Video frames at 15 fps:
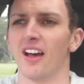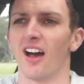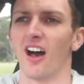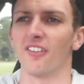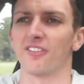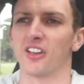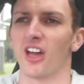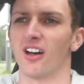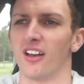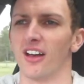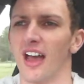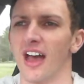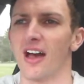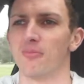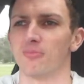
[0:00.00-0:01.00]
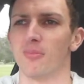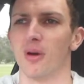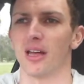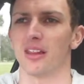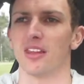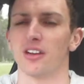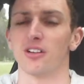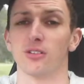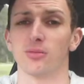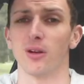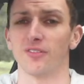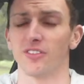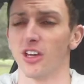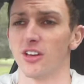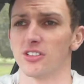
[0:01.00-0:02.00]
I've got um, my little
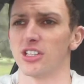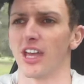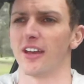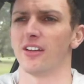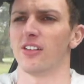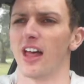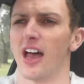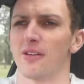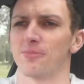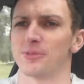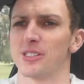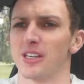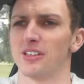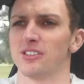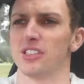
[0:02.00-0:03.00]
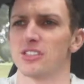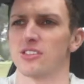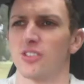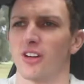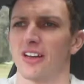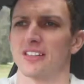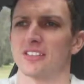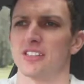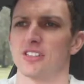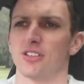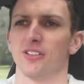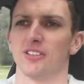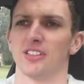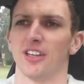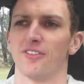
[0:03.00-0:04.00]
review channel up, so just trying to
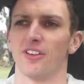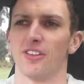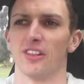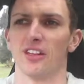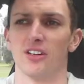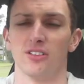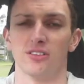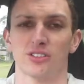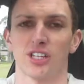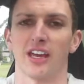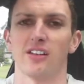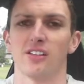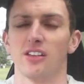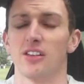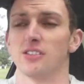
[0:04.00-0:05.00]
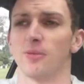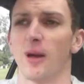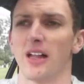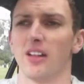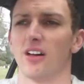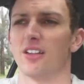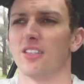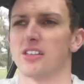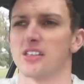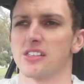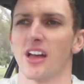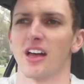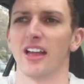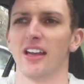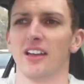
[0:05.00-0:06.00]
do a different little channel as well on the
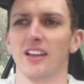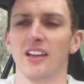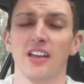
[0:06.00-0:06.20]
side.